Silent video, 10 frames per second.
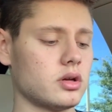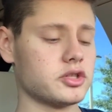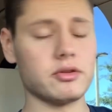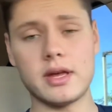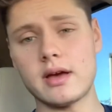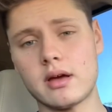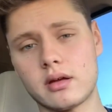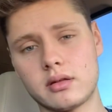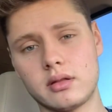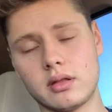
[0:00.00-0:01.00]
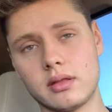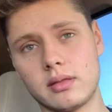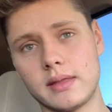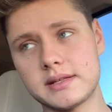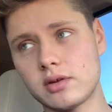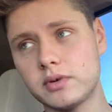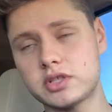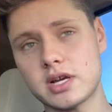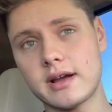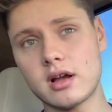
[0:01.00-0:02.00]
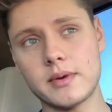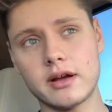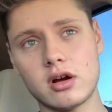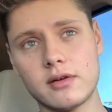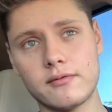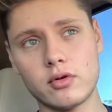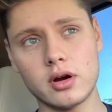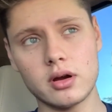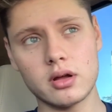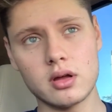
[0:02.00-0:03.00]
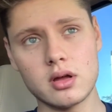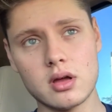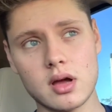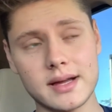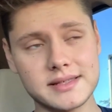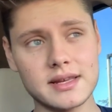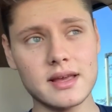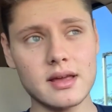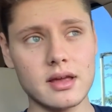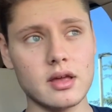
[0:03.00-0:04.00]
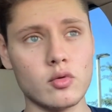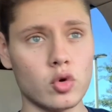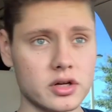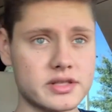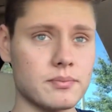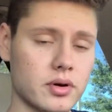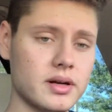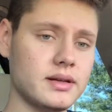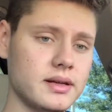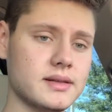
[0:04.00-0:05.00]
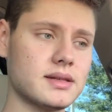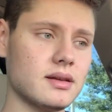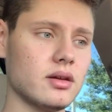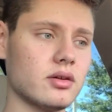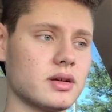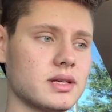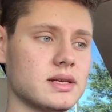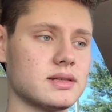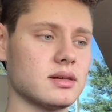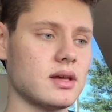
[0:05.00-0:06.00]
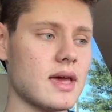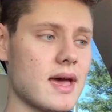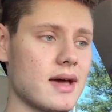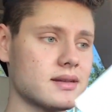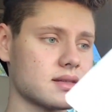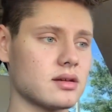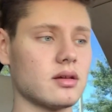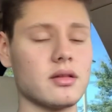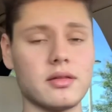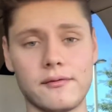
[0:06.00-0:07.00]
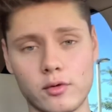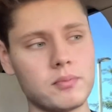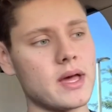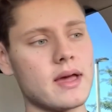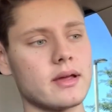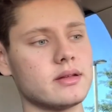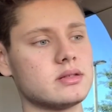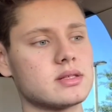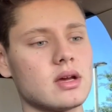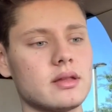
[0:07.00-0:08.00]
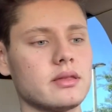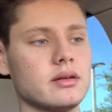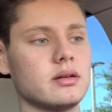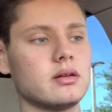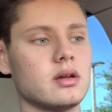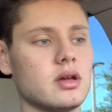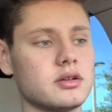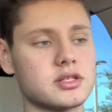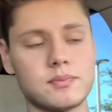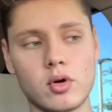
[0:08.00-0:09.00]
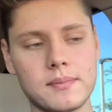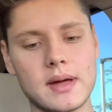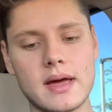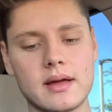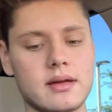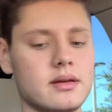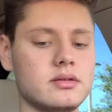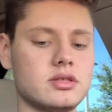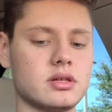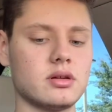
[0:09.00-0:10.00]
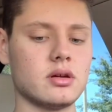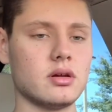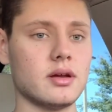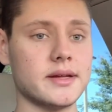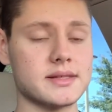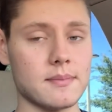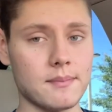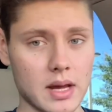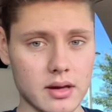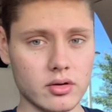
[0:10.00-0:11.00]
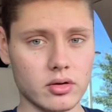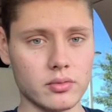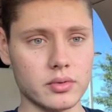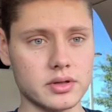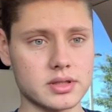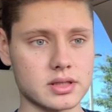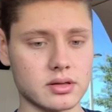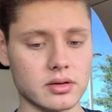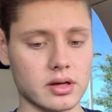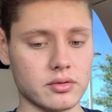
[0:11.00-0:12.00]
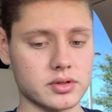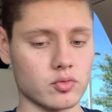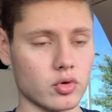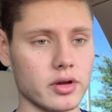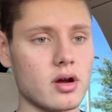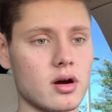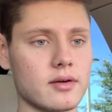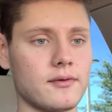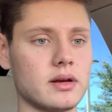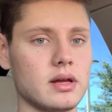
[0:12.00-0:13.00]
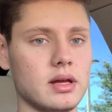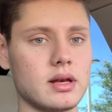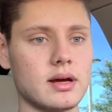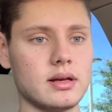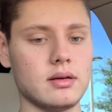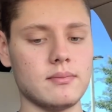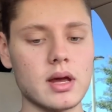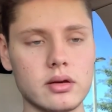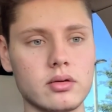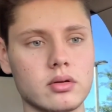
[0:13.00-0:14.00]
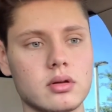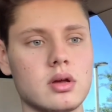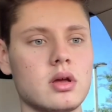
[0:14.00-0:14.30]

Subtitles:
So yeah, that's how much I got my car for. I'd say it was a pretty decent deal because it has the full package. It's got the sport package. It's a manual, which it was really hard to find an E90 manual.